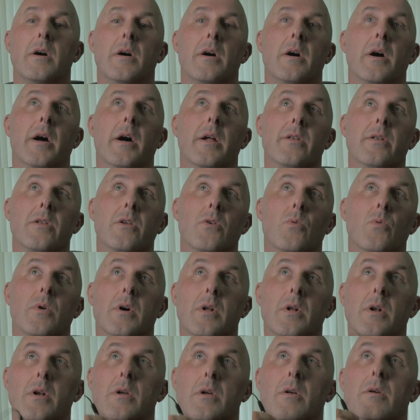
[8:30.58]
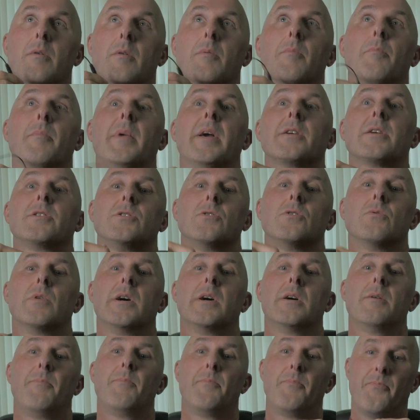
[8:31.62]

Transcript: and you will make sure